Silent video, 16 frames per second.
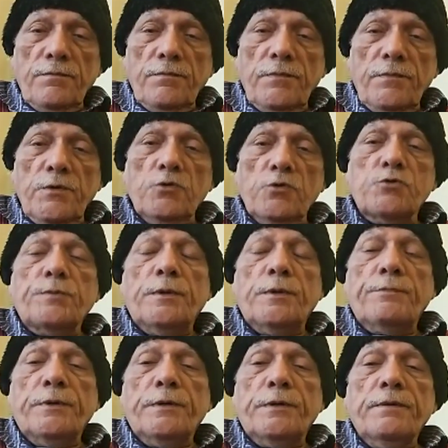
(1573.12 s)

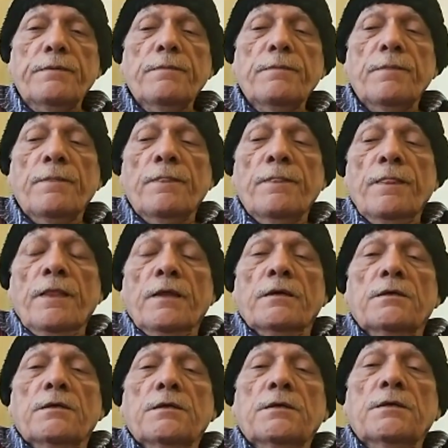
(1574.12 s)
newspaper,
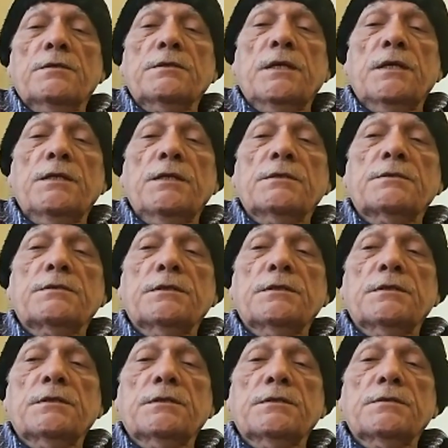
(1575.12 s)
Dalit
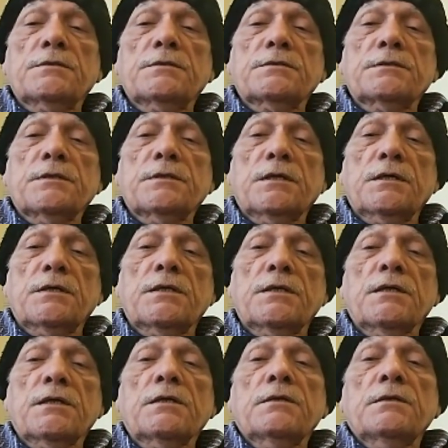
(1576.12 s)

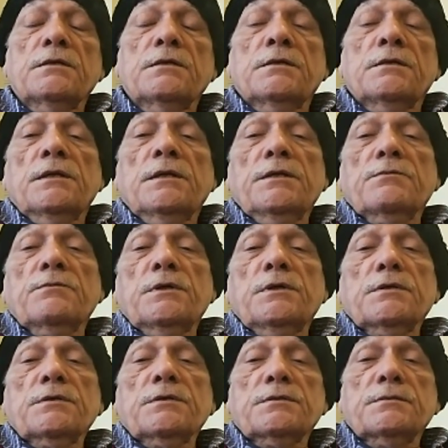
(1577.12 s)
Sangatak, it
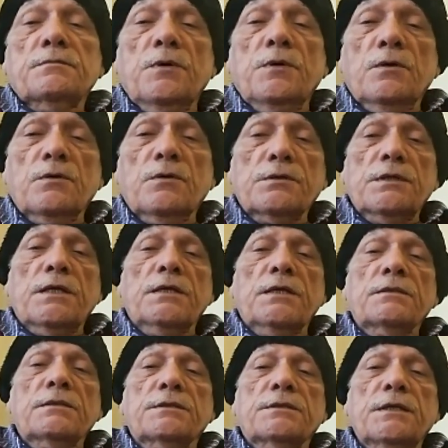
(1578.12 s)
was more
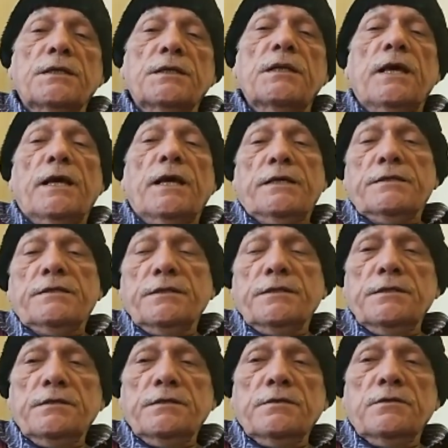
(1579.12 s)
than 3 lakh
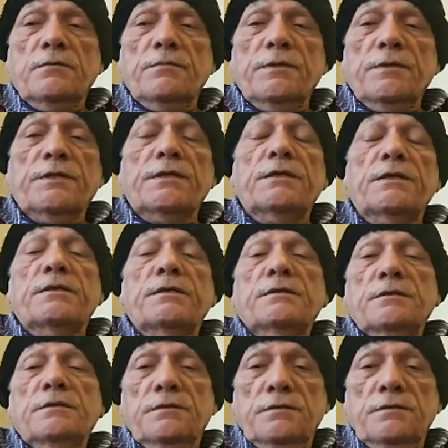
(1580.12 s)
committed